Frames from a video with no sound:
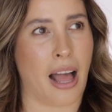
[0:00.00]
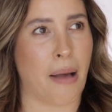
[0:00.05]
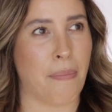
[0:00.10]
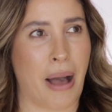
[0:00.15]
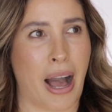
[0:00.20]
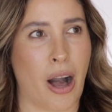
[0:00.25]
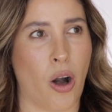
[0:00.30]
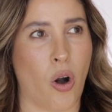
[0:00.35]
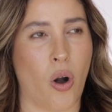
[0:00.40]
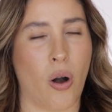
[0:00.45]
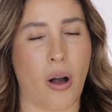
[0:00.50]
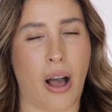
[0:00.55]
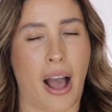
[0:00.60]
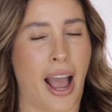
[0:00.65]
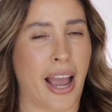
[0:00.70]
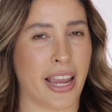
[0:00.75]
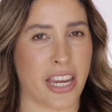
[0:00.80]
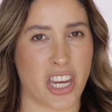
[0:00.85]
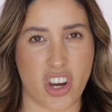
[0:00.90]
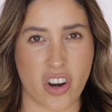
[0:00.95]
about
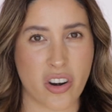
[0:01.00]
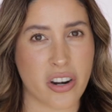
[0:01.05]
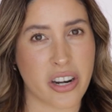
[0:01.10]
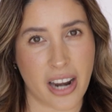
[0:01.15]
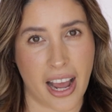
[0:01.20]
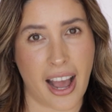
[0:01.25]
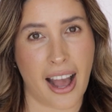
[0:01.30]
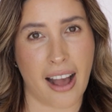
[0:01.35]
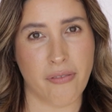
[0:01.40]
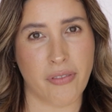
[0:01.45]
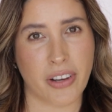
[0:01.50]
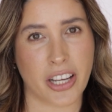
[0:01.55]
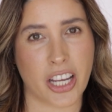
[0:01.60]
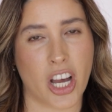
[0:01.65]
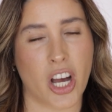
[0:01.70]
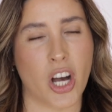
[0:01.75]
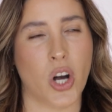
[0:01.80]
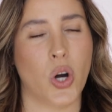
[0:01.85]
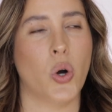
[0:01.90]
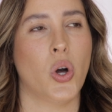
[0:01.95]
a year and a half
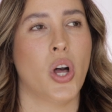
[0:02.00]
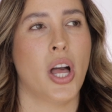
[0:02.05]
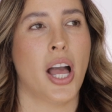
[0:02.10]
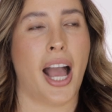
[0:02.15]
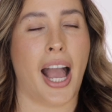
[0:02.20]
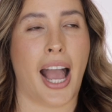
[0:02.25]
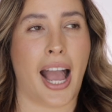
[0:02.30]
ago